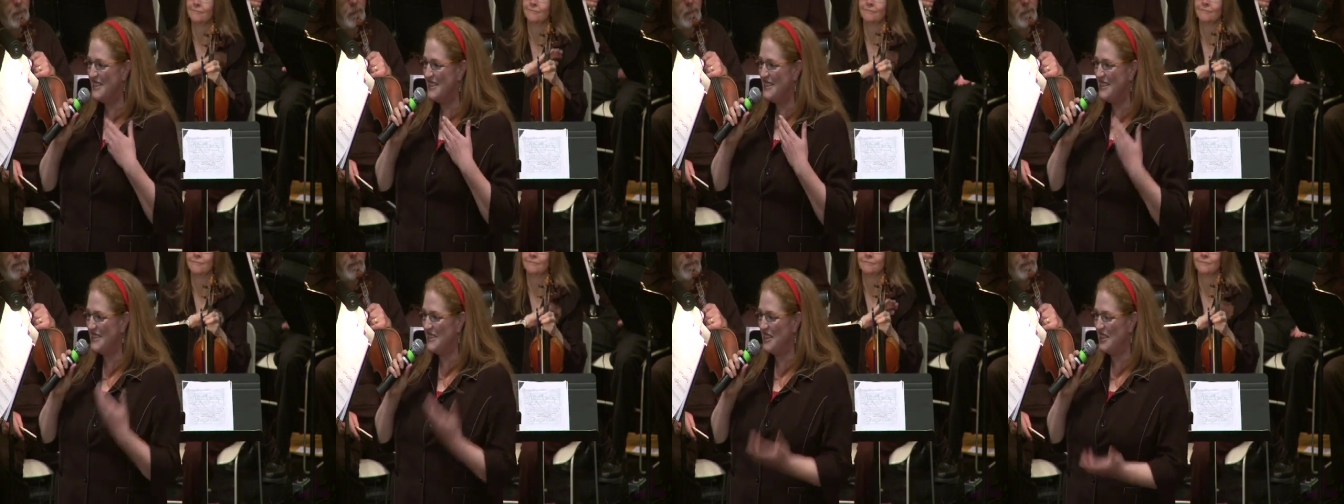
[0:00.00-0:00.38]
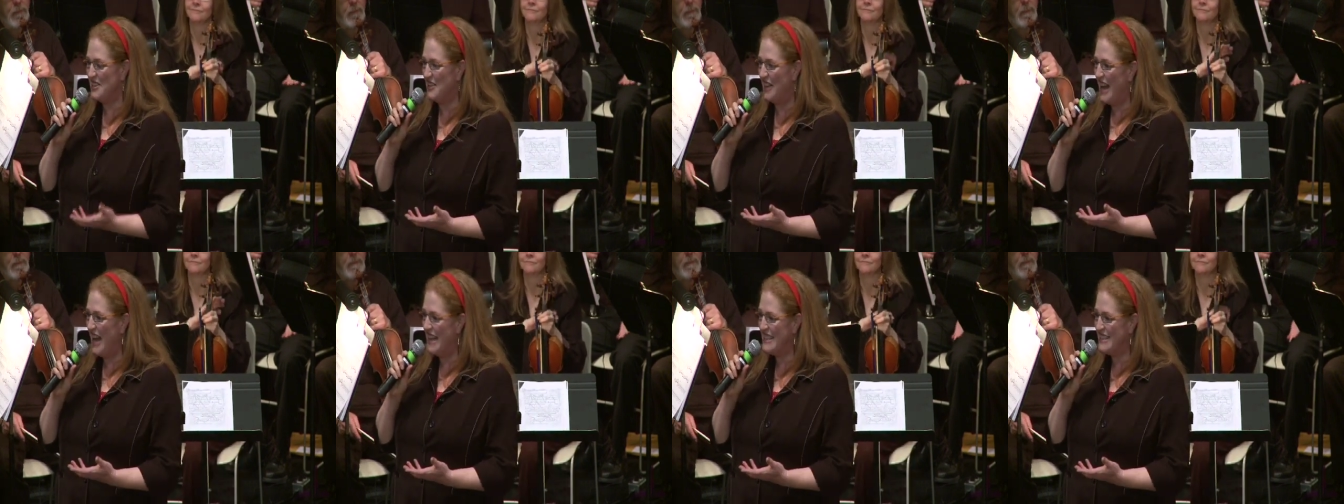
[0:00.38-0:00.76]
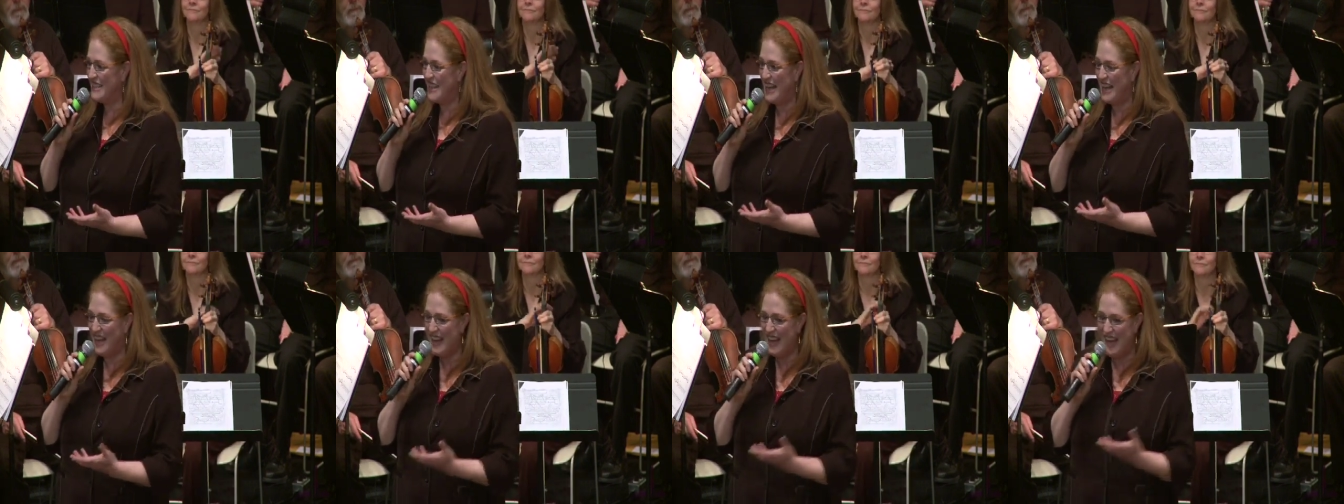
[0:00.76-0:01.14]
So as
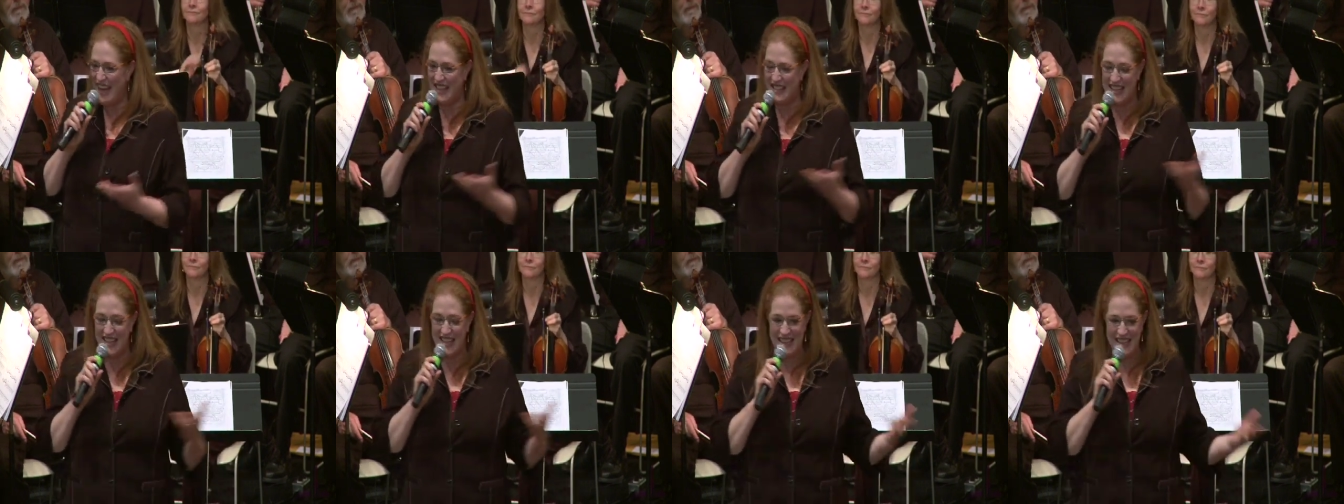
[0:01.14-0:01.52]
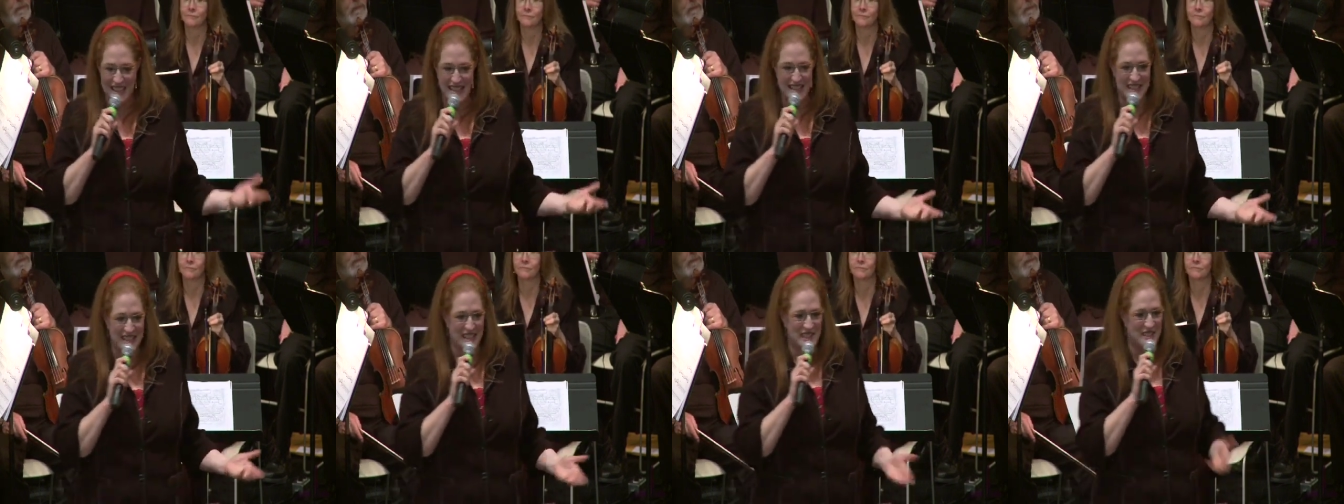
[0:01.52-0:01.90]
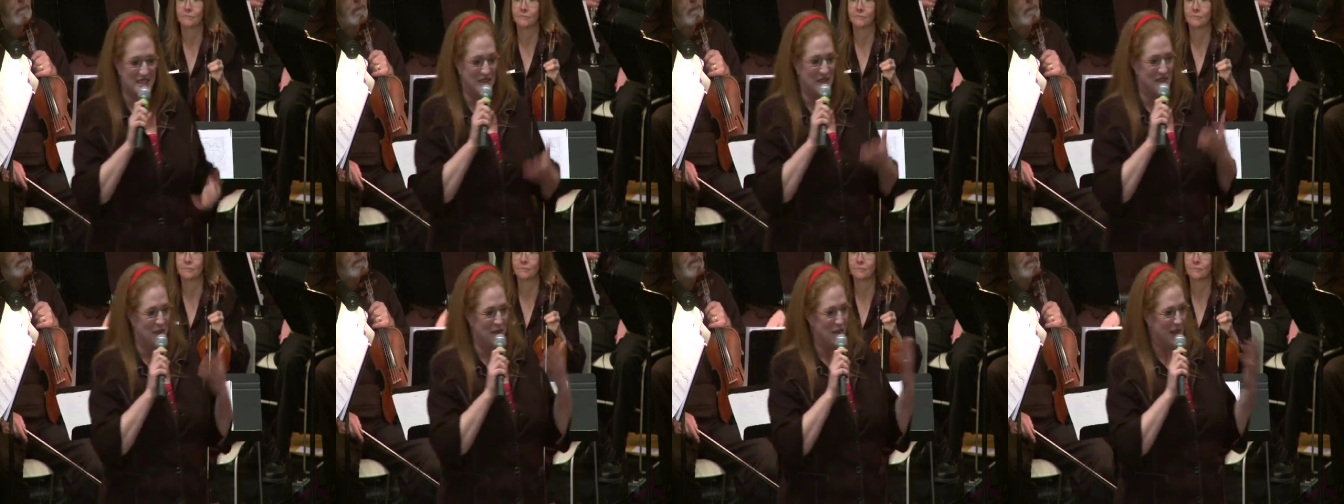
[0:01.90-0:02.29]
I, as I listened to her